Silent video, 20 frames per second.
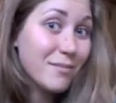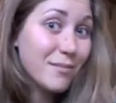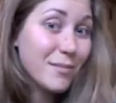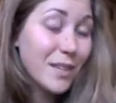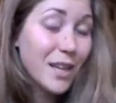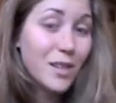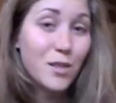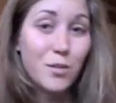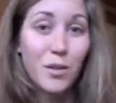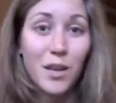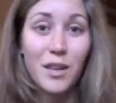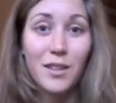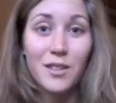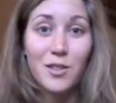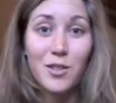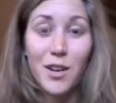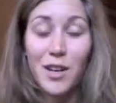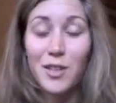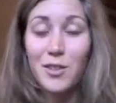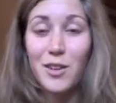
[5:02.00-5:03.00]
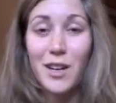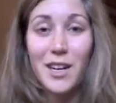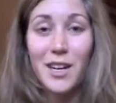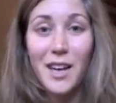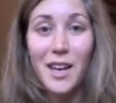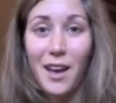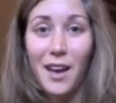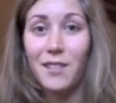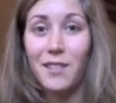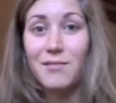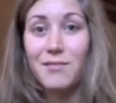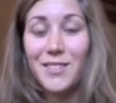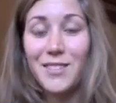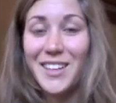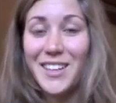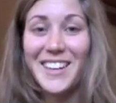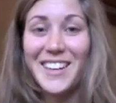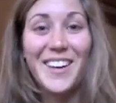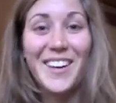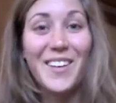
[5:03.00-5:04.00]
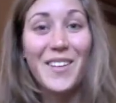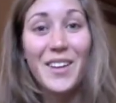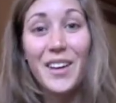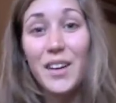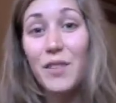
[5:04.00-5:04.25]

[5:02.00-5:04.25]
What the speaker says: guess what? Try again, you know? And